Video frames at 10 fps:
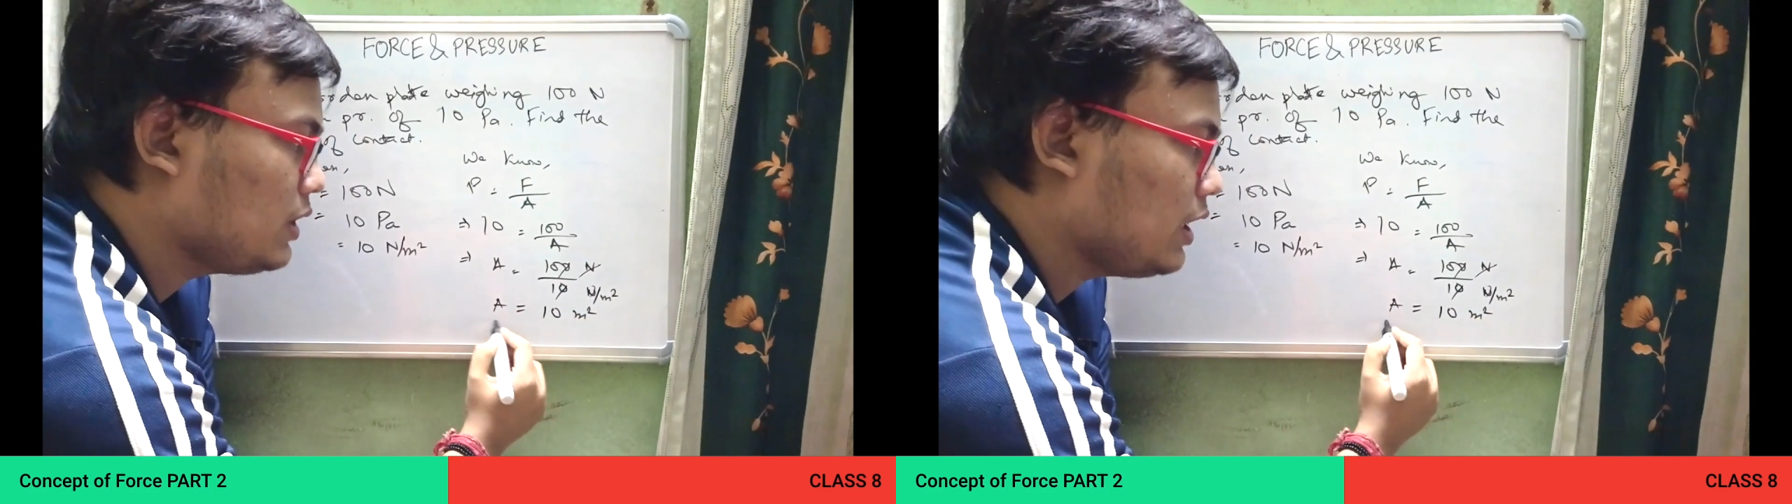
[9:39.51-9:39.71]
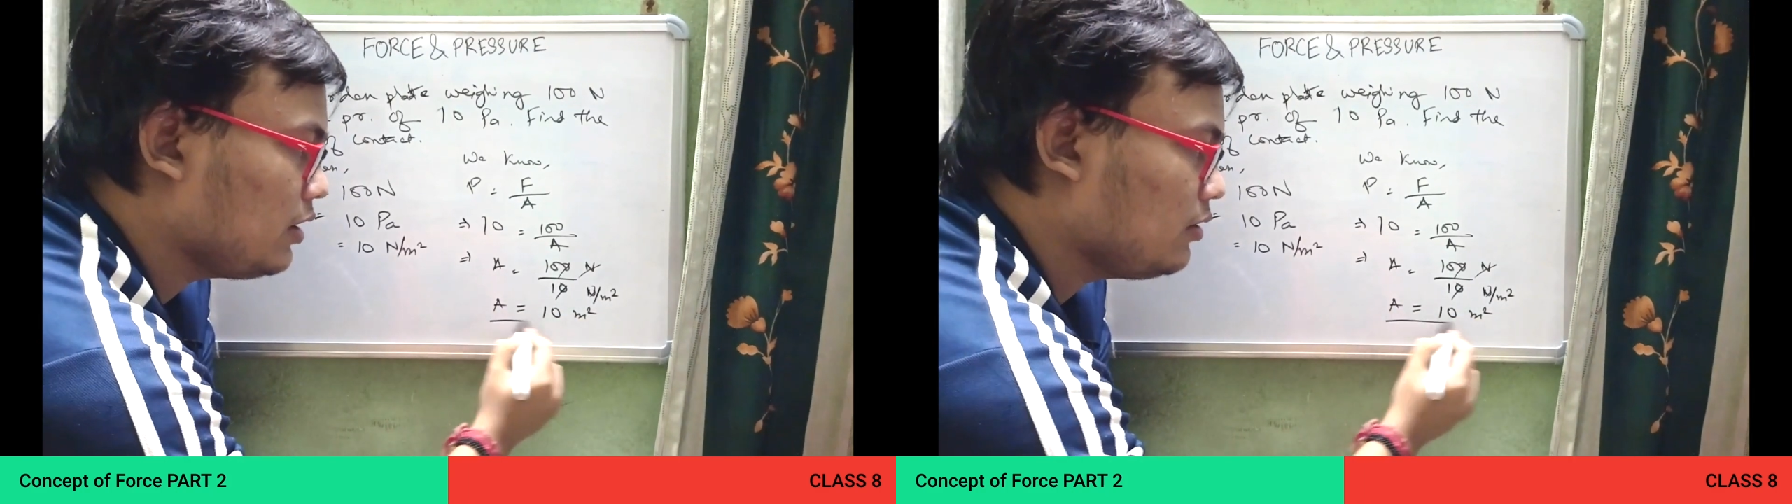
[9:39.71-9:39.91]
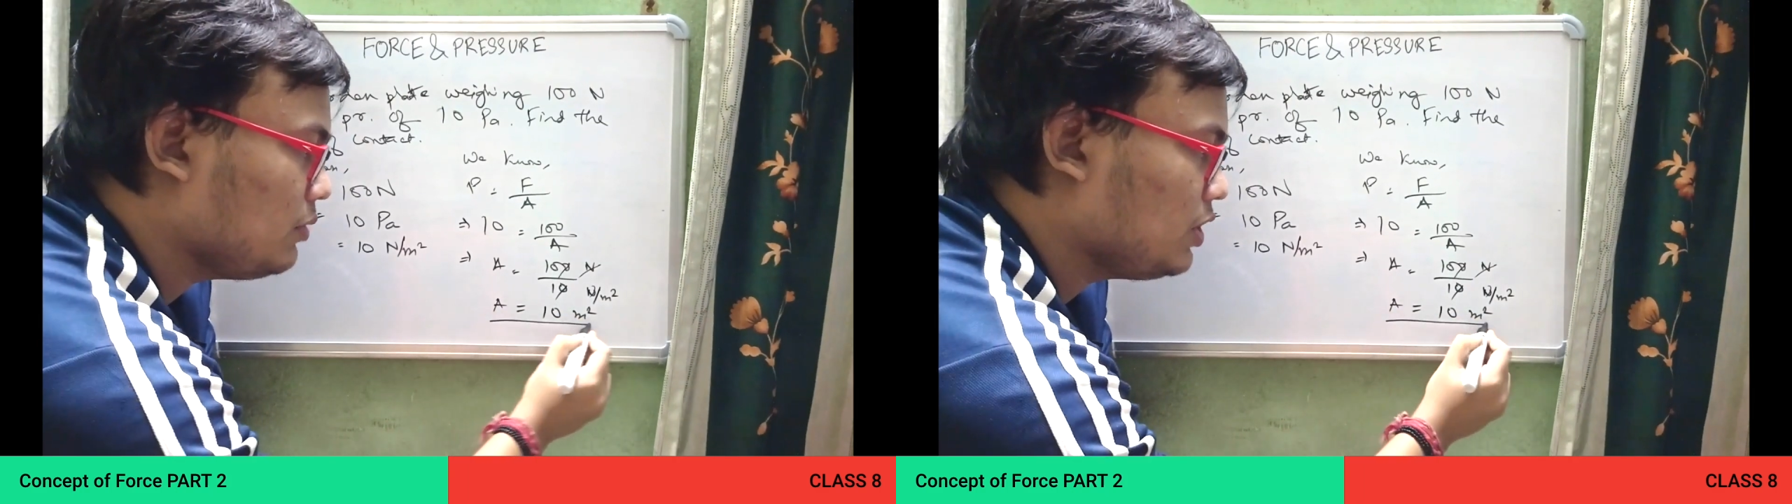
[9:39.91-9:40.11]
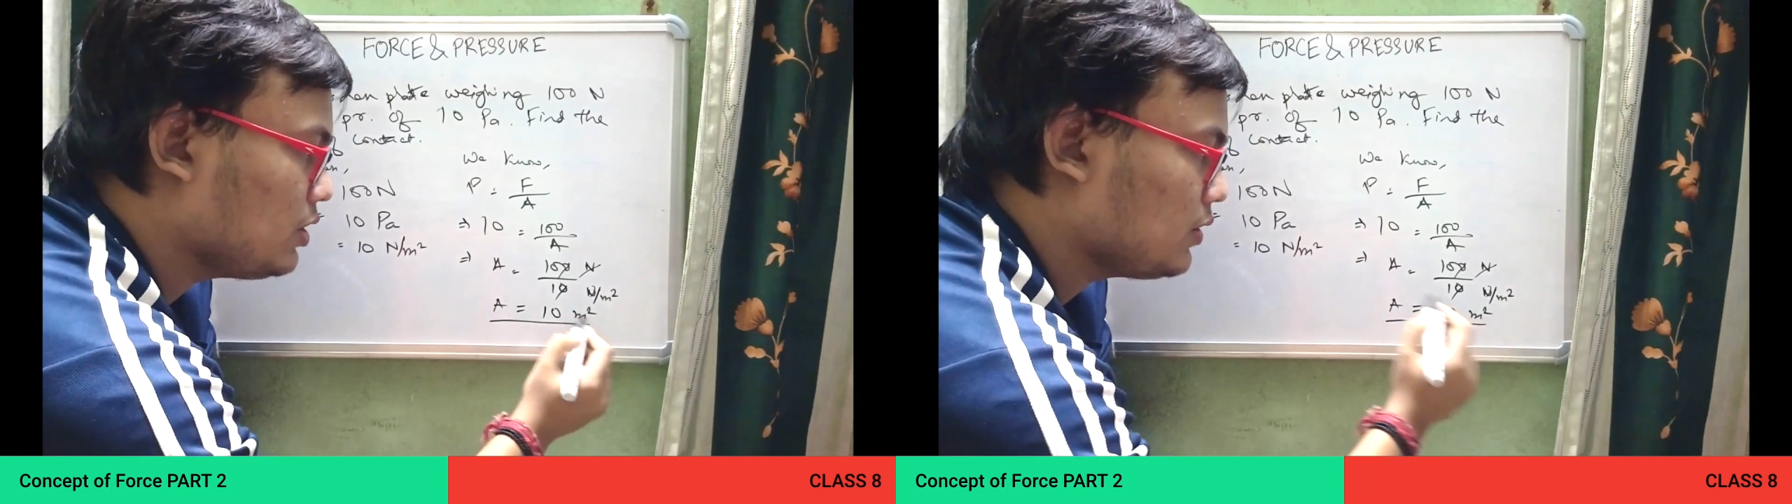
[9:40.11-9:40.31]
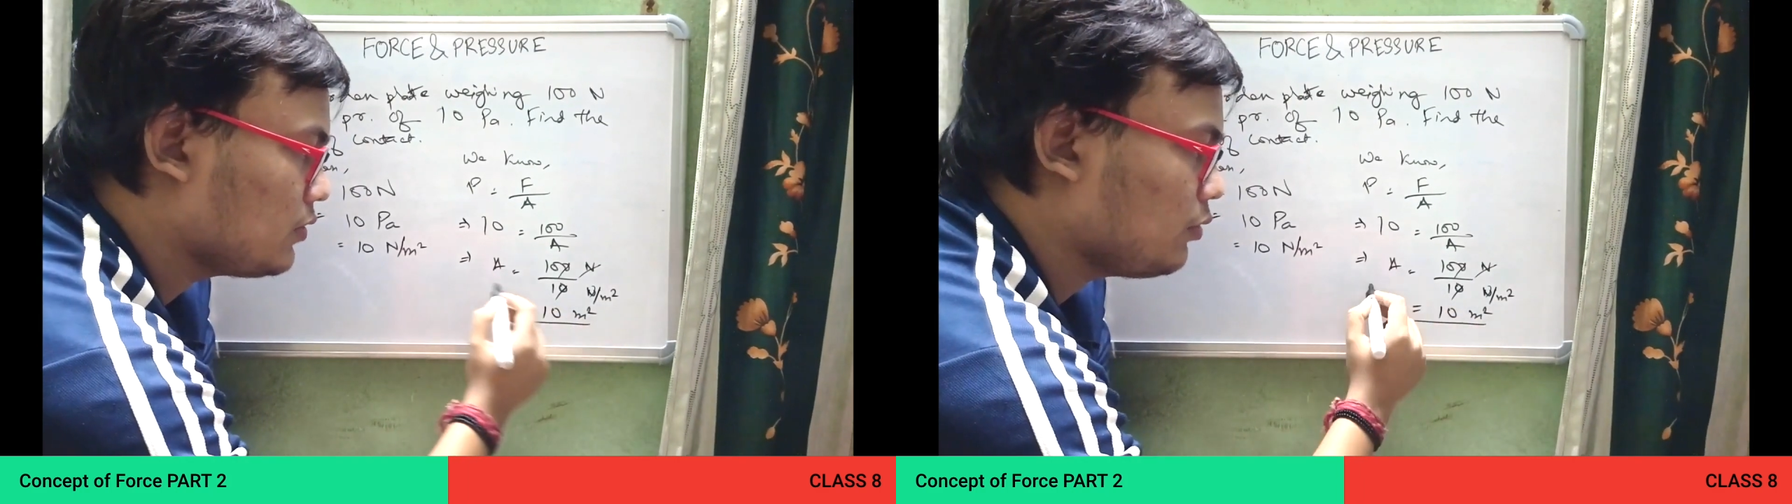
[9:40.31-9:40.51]
10
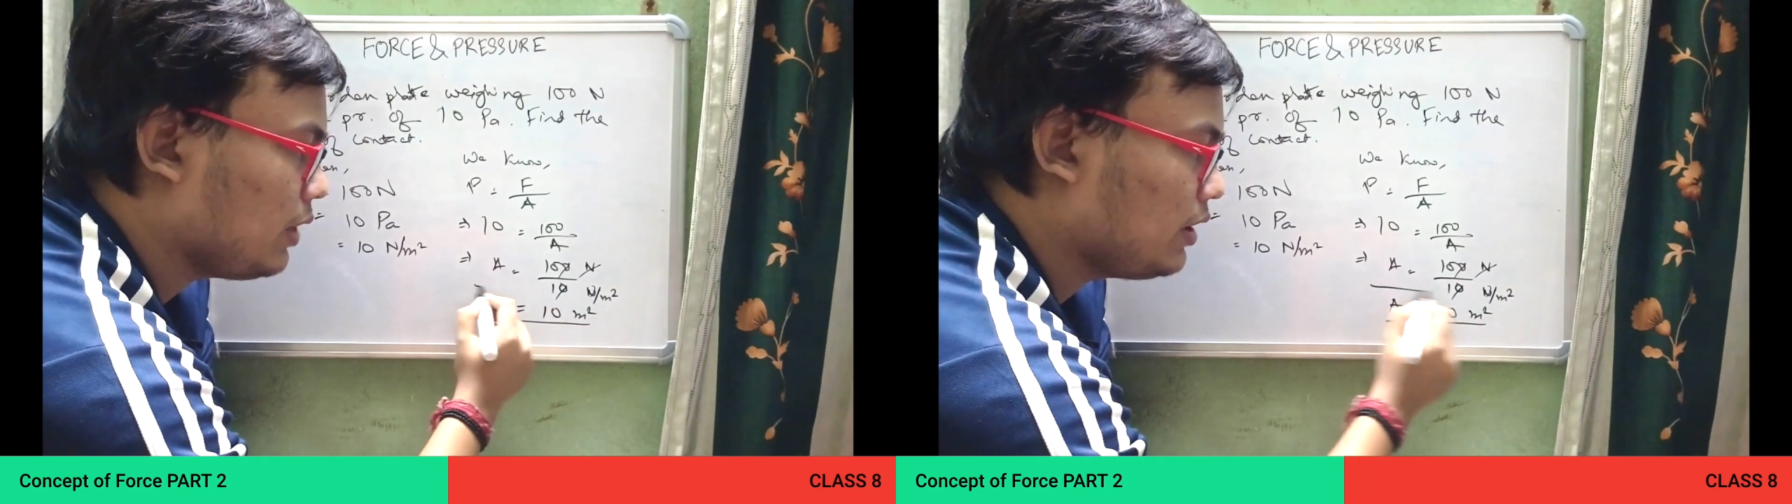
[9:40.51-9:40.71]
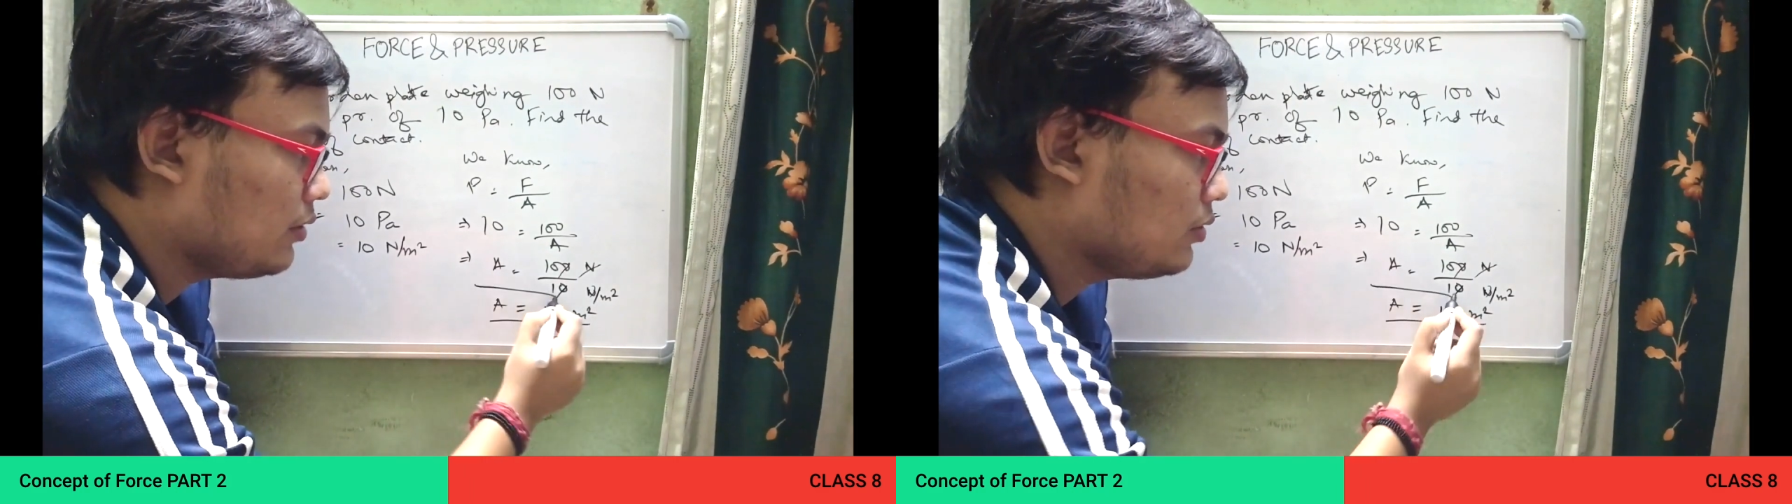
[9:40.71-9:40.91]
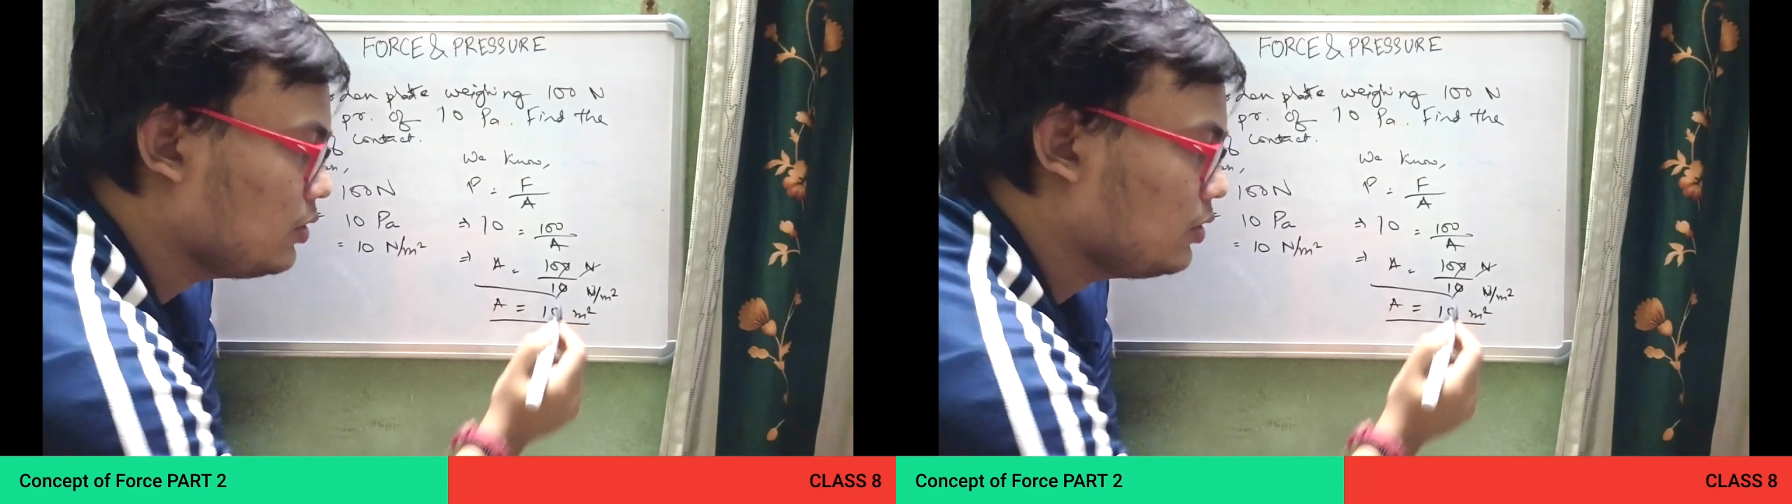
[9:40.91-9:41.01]
meters square.